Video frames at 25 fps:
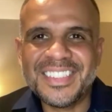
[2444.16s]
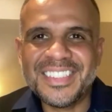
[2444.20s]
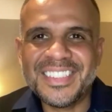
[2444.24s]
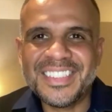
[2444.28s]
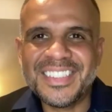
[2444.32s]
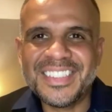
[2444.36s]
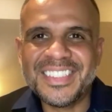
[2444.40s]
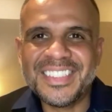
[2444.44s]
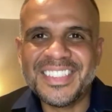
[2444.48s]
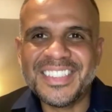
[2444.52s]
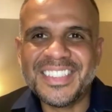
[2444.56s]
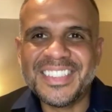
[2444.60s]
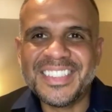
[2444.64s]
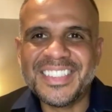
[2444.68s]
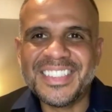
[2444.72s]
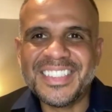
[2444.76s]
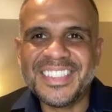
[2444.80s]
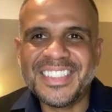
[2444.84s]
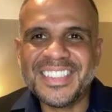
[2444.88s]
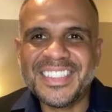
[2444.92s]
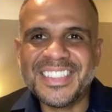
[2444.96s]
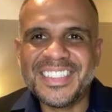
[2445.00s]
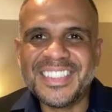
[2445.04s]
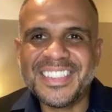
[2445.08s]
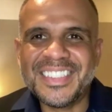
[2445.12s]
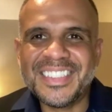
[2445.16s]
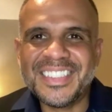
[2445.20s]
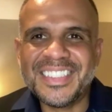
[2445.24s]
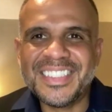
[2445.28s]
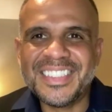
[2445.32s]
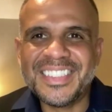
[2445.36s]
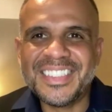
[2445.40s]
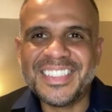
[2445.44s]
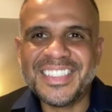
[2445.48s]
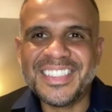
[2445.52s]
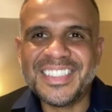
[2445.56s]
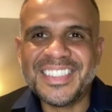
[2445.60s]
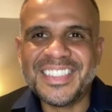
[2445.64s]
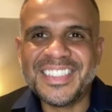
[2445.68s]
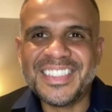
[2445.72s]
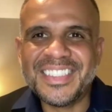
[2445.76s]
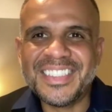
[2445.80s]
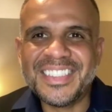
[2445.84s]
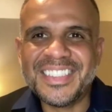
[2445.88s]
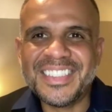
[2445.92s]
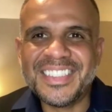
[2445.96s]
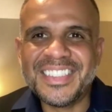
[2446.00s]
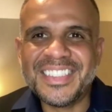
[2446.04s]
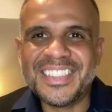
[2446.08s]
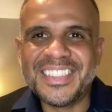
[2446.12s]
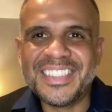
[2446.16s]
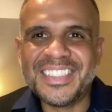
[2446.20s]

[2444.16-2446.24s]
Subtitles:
No one is speaking in this clip.